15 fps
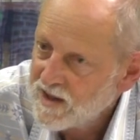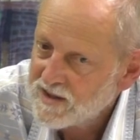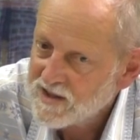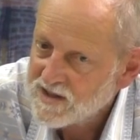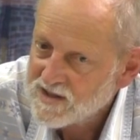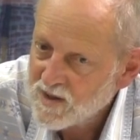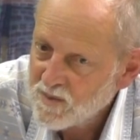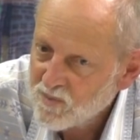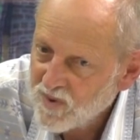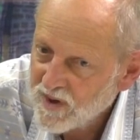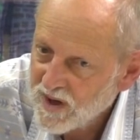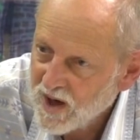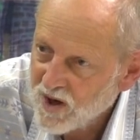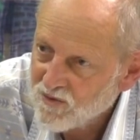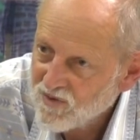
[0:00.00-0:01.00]
It is
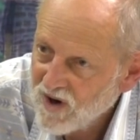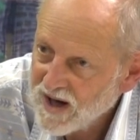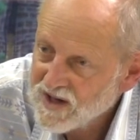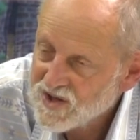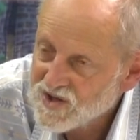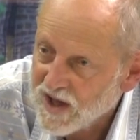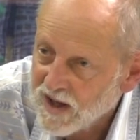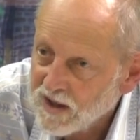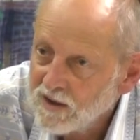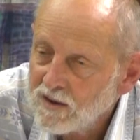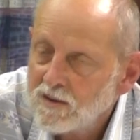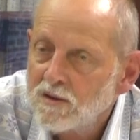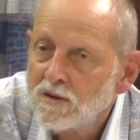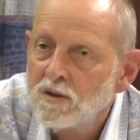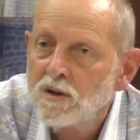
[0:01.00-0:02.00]
simply arising
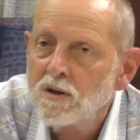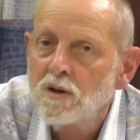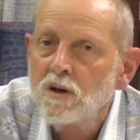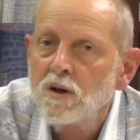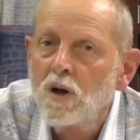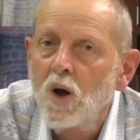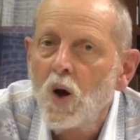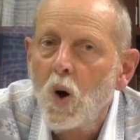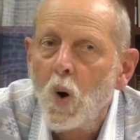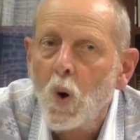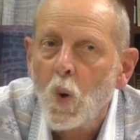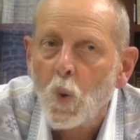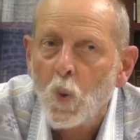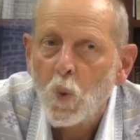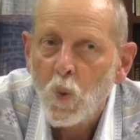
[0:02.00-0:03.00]

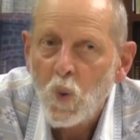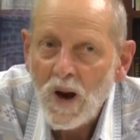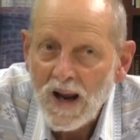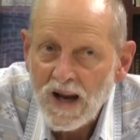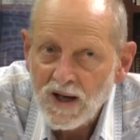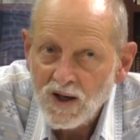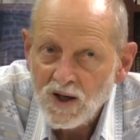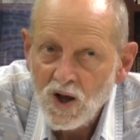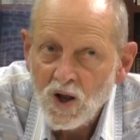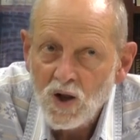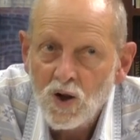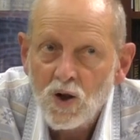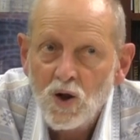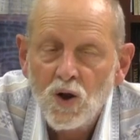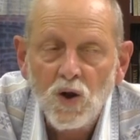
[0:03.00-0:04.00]
when
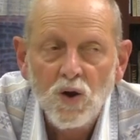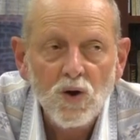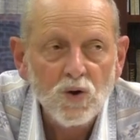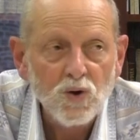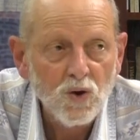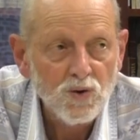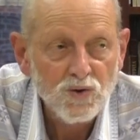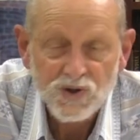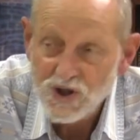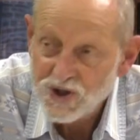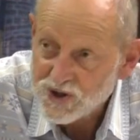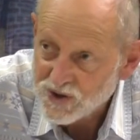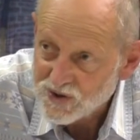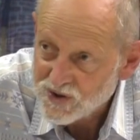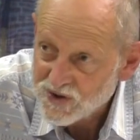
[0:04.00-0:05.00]

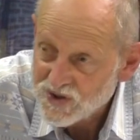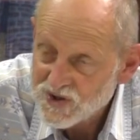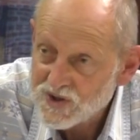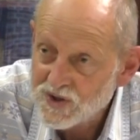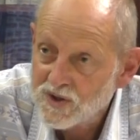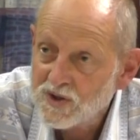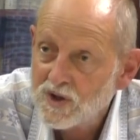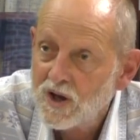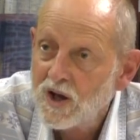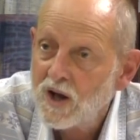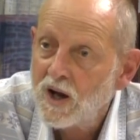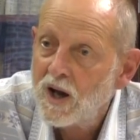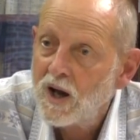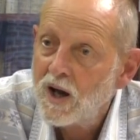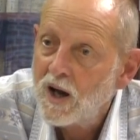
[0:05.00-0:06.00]
conditions
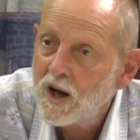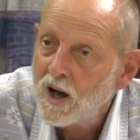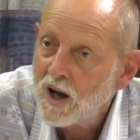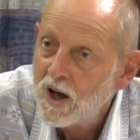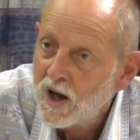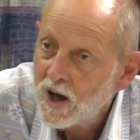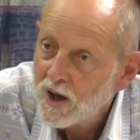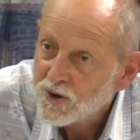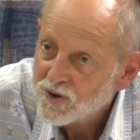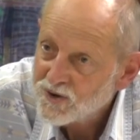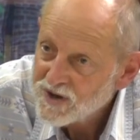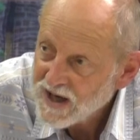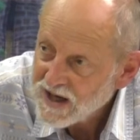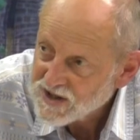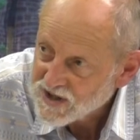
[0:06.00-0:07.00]

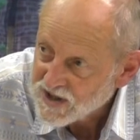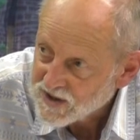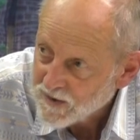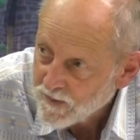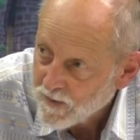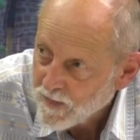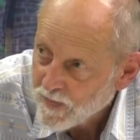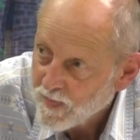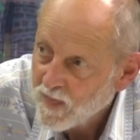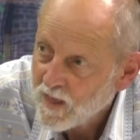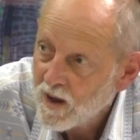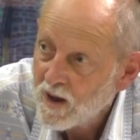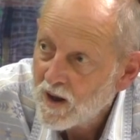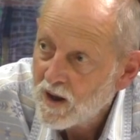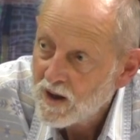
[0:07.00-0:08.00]
create it.
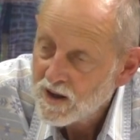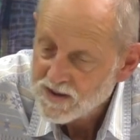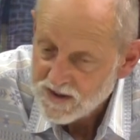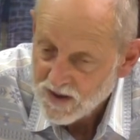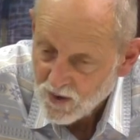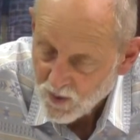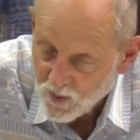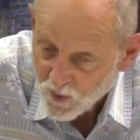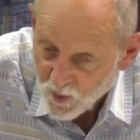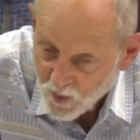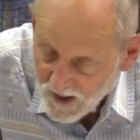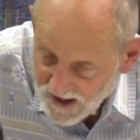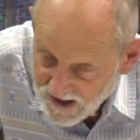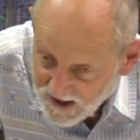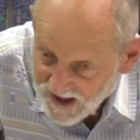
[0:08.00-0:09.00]
So
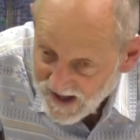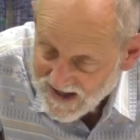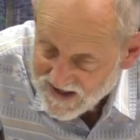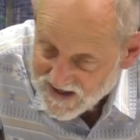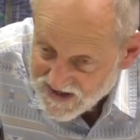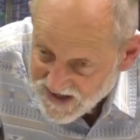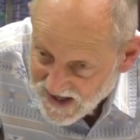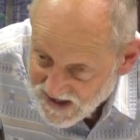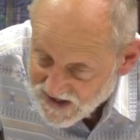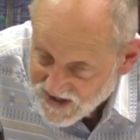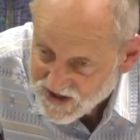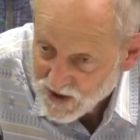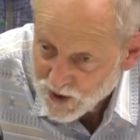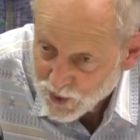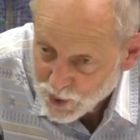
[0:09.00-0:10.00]
when a
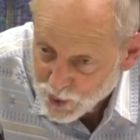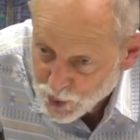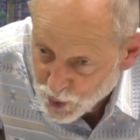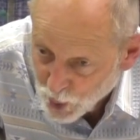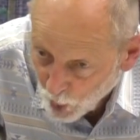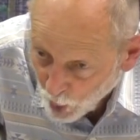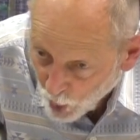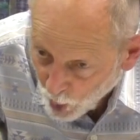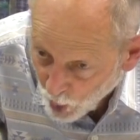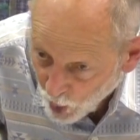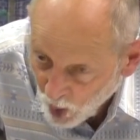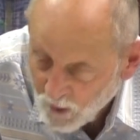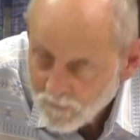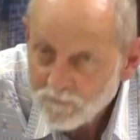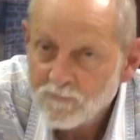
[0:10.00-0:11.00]
sense
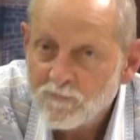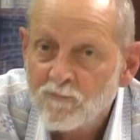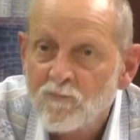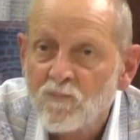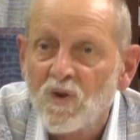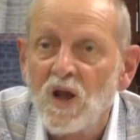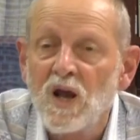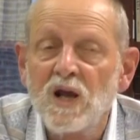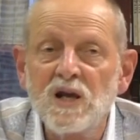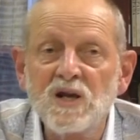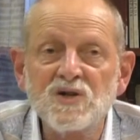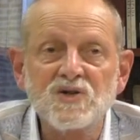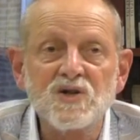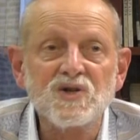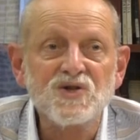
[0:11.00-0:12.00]
door
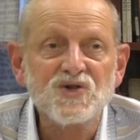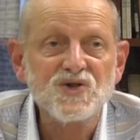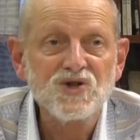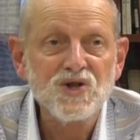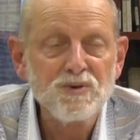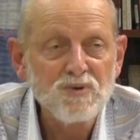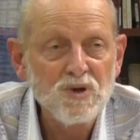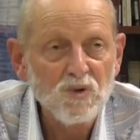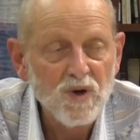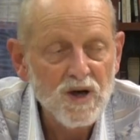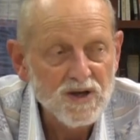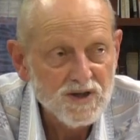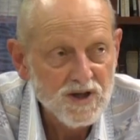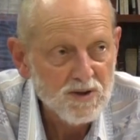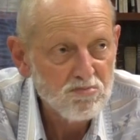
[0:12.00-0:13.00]
is
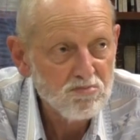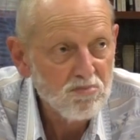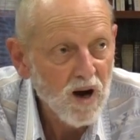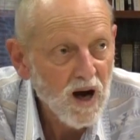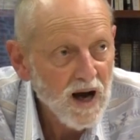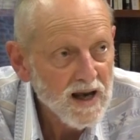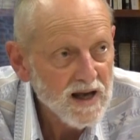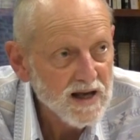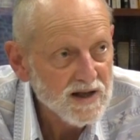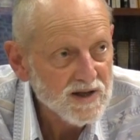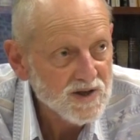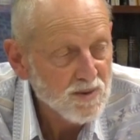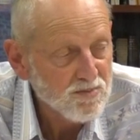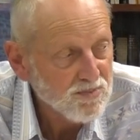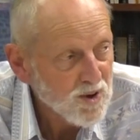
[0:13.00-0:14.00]
stimulated by
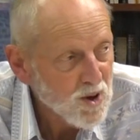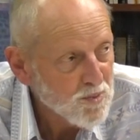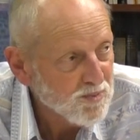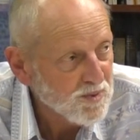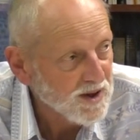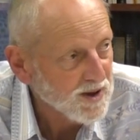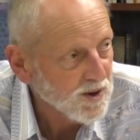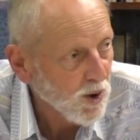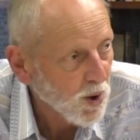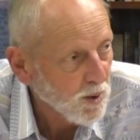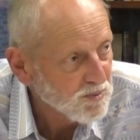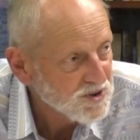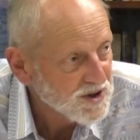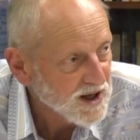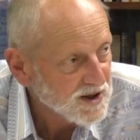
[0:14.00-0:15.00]
its appropriate
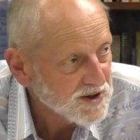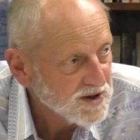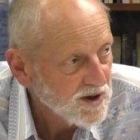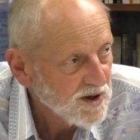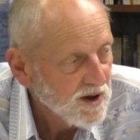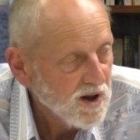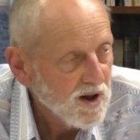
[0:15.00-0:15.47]
object,